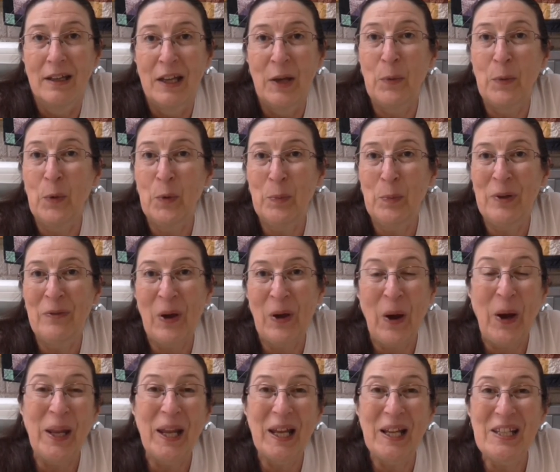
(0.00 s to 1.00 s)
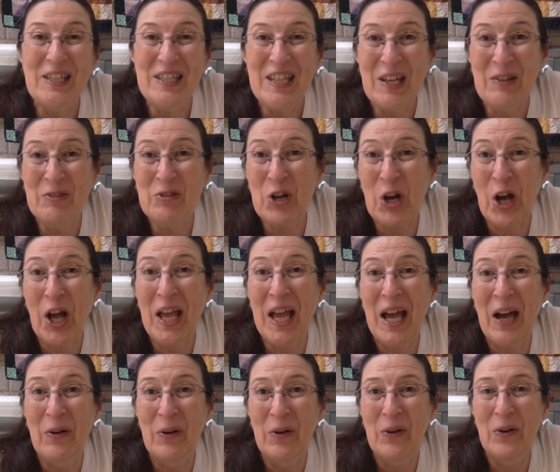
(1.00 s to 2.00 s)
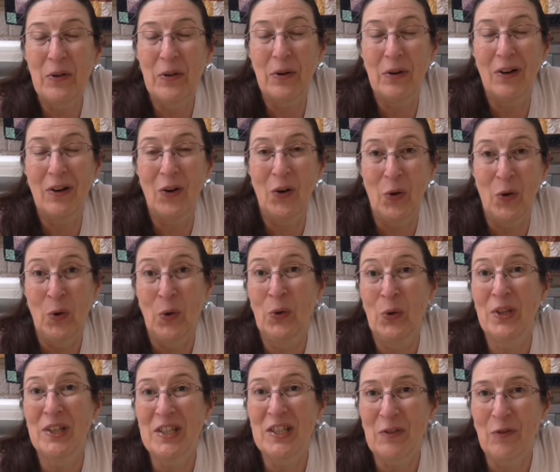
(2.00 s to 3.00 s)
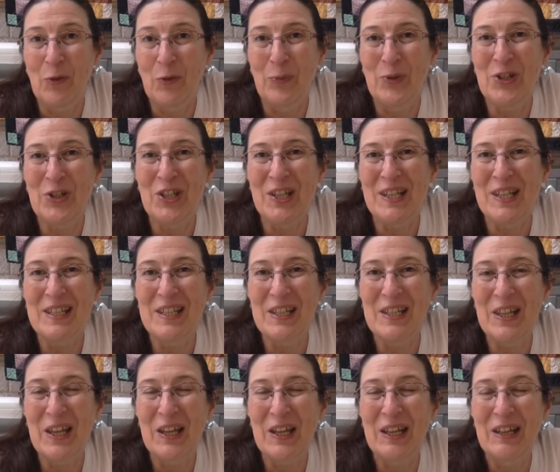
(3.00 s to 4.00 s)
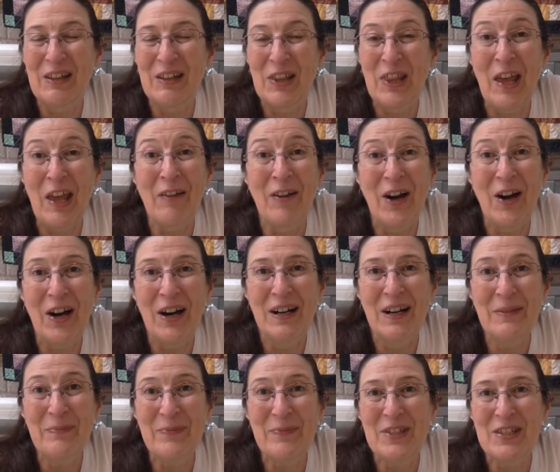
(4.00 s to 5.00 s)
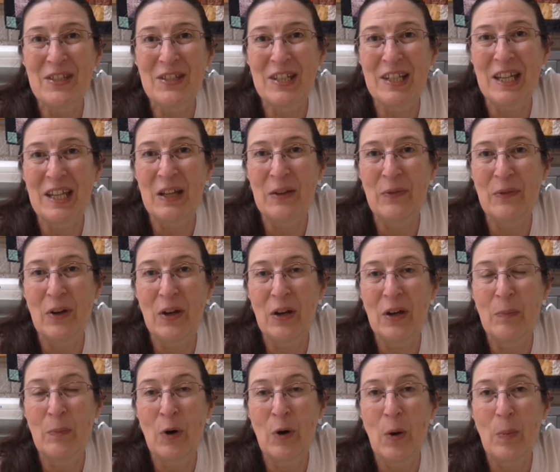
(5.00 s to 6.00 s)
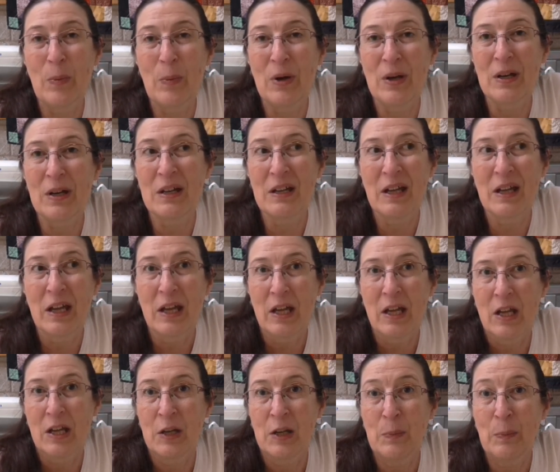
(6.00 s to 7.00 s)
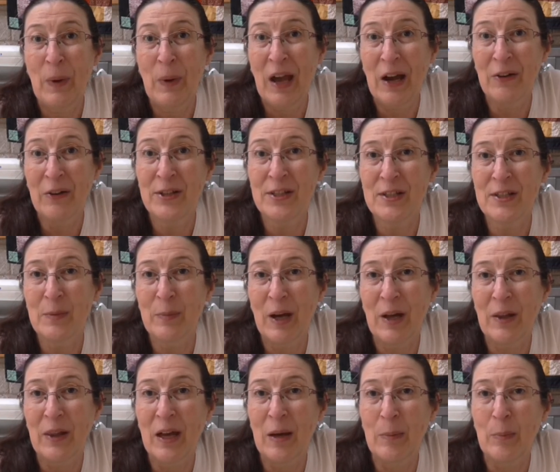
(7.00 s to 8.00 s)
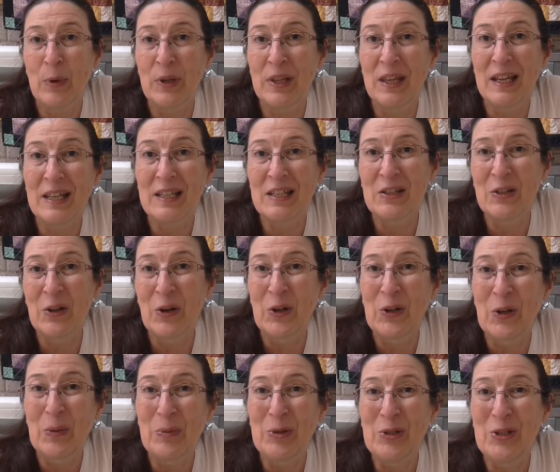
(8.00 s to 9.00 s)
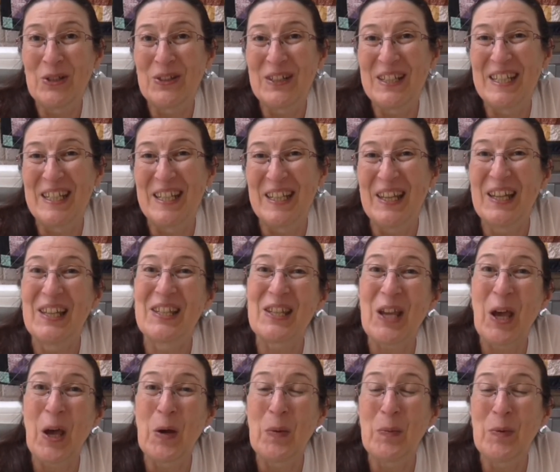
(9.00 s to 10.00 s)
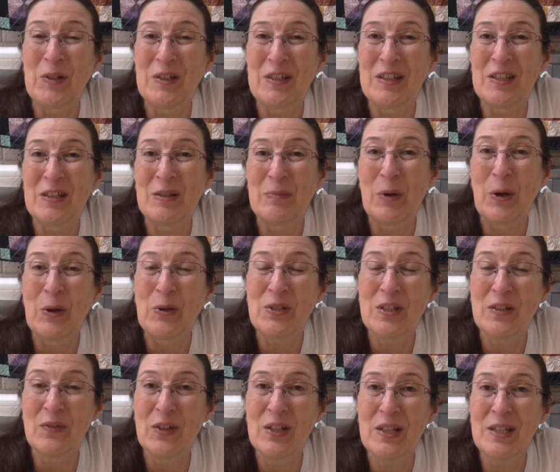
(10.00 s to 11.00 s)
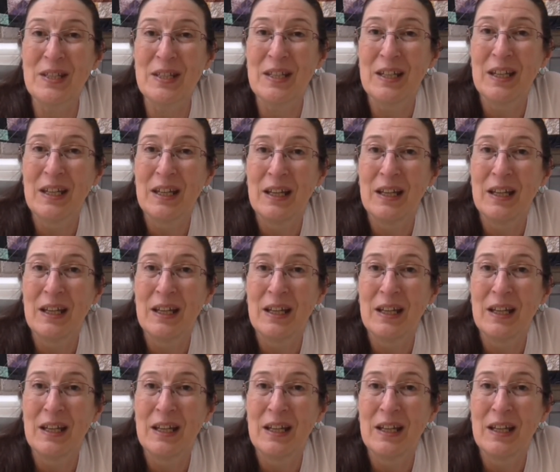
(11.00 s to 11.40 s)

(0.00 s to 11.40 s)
It would be very nice to try out all the different machines that there, there are to give a proper comparison about that, but that's not an opportunity that's open to most of us.